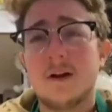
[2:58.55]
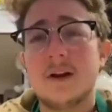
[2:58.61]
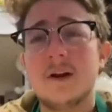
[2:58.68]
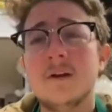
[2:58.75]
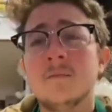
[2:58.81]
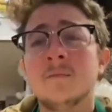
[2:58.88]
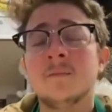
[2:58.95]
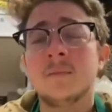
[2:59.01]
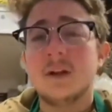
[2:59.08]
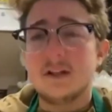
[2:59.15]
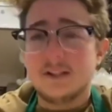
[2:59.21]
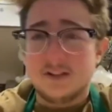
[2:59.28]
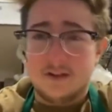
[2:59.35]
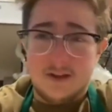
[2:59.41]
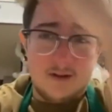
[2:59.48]
ready,
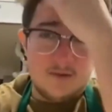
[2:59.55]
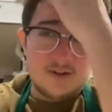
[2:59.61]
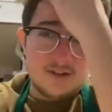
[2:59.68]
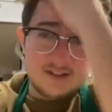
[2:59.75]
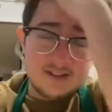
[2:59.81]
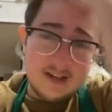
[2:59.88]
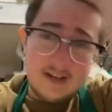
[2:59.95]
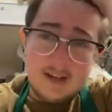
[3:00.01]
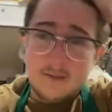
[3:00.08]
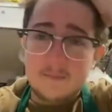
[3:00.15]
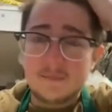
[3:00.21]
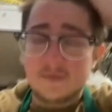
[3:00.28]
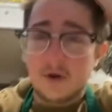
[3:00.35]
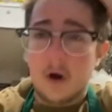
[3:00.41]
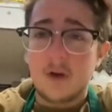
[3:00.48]
and so they were just
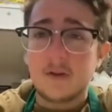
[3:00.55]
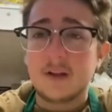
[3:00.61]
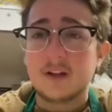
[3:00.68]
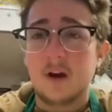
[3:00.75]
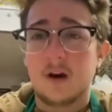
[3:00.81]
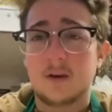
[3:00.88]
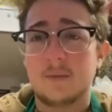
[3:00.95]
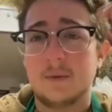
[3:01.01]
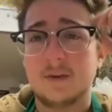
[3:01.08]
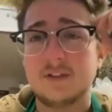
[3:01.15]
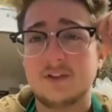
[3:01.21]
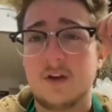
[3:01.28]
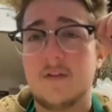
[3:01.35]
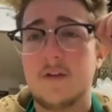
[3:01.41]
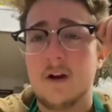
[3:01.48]
like talking
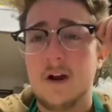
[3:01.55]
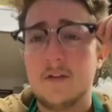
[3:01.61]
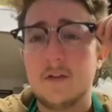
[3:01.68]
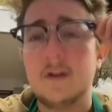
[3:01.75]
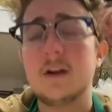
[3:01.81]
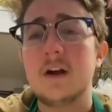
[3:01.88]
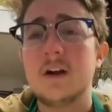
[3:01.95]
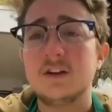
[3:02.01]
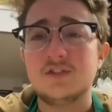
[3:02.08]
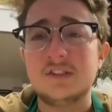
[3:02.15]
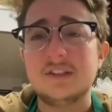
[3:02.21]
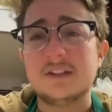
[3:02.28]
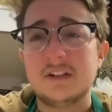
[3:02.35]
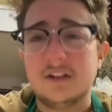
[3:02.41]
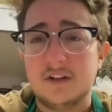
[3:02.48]
to each and they're like,
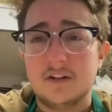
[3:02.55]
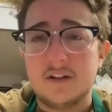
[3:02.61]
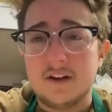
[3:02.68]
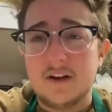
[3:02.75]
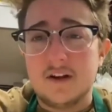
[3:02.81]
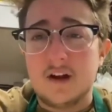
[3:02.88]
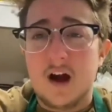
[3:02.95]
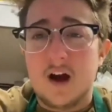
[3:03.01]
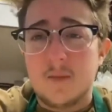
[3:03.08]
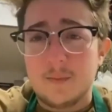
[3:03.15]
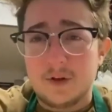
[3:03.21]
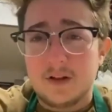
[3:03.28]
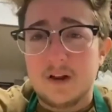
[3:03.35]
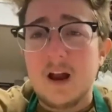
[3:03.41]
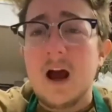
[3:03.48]
she's clearly
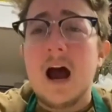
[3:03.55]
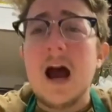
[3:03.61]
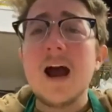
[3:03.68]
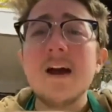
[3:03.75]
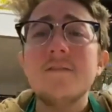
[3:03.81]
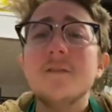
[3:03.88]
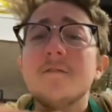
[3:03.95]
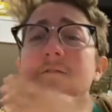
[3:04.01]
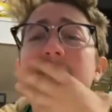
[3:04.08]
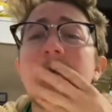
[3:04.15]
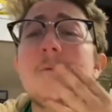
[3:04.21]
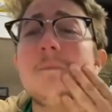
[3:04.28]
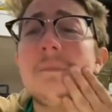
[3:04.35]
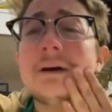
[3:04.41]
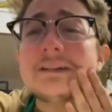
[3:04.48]
incompetent. I have a
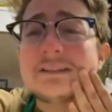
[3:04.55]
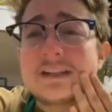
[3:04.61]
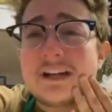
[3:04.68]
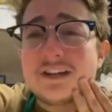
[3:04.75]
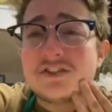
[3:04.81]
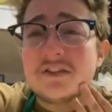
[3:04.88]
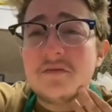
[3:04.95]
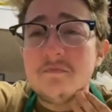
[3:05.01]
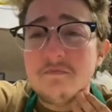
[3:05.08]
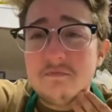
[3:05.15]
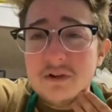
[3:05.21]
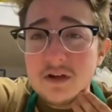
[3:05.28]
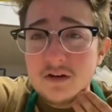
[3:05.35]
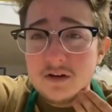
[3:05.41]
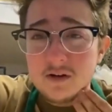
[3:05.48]
full mustache
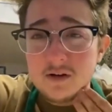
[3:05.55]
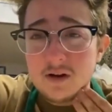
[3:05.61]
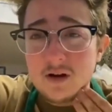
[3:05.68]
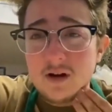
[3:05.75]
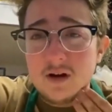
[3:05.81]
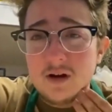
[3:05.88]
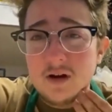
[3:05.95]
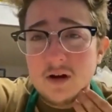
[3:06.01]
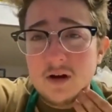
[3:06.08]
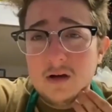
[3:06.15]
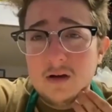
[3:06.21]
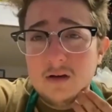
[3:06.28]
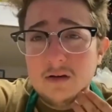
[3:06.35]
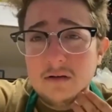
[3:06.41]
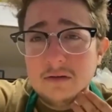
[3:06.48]
and beard, so
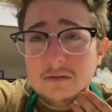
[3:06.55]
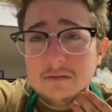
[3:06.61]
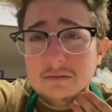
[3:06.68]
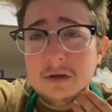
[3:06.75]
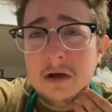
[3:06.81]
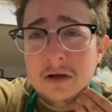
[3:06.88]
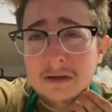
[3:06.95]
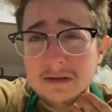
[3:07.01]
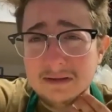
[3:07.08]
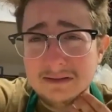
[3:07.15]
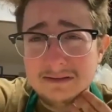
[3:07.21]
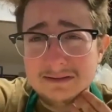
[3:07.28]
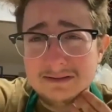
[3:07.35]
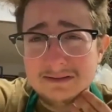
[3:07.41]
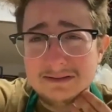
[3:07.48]
you get
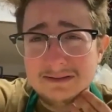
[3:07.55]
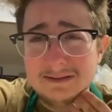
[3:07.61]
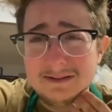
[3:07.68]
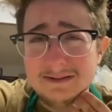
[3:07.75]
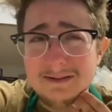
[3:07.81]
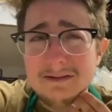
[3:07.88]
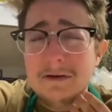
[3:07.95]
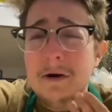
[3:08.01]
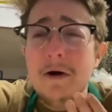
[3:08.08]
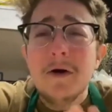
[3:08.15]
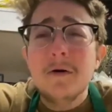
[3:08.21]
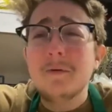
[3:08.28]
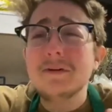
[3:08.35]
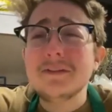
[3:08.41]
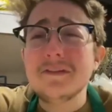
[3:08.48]
nothing.
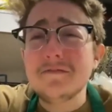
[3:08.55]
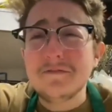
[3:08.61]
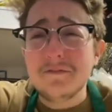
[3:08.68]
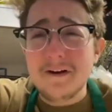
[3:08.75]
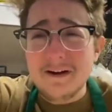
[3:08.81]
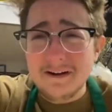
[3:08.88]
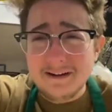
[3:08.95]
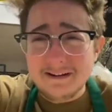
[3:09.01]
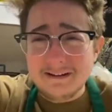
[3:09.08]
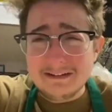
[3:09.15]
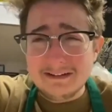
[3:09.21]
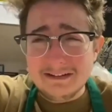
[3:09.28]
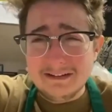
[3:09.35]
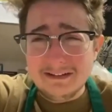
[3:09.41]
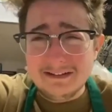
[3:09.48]
What the fuck?
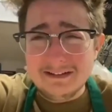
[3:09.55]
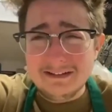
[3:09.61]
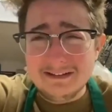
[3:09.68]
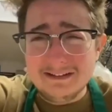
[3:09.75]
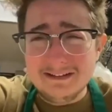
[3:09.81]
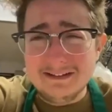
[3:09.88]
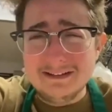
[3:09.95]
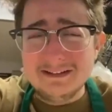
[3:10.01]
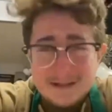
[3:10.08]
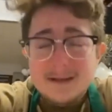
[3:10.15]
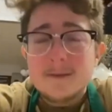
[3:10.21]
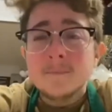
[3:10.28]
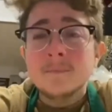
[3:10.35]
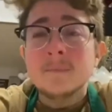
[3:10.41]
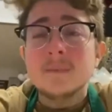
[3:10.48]
You lose!
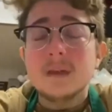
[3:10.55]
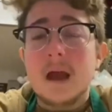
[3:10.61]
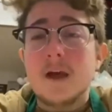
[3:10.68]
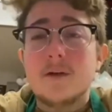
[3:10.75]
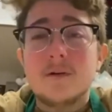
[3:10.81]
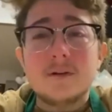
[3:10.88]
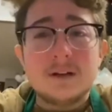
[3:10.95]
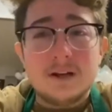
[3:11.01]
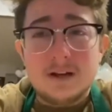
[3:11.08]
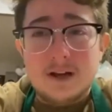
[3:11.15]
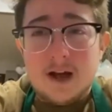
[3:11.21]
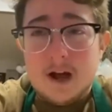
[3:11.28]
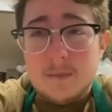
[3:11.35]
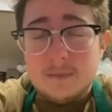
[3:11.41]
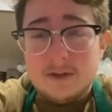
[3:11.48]
I don't get
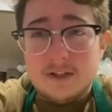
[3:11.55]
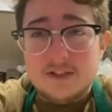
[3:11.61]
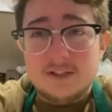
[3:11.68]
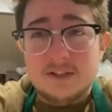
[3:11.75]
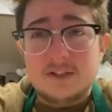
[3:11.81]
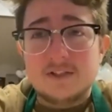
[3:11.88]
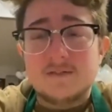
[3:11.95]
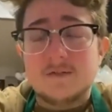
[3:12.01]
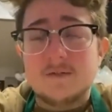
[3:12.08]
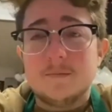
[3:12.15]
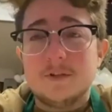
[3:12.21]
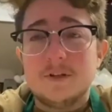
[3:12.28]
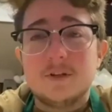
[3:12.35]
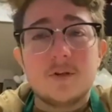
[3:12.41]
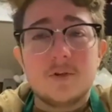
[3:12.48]
accommodations for
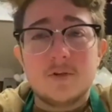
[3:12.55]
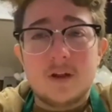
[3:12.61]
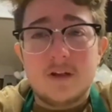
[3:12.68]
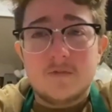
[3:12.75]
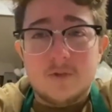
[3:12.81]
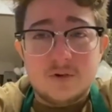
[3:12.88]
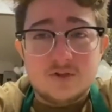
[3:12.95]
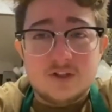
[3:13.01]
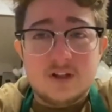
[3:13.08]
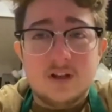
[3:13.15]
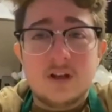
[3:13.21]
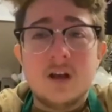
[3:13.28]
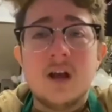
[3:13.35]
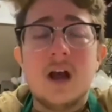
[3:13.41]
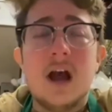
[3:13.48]
being
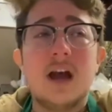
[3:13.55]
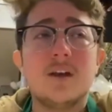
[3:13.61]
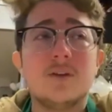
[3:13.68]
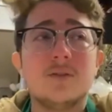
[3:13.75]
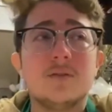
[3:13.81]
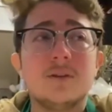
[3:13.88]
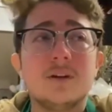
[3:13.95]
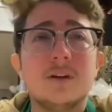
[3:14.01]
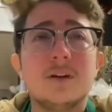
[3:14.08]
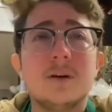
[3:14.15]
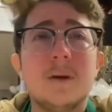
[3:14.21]
neurodivergent. I don't...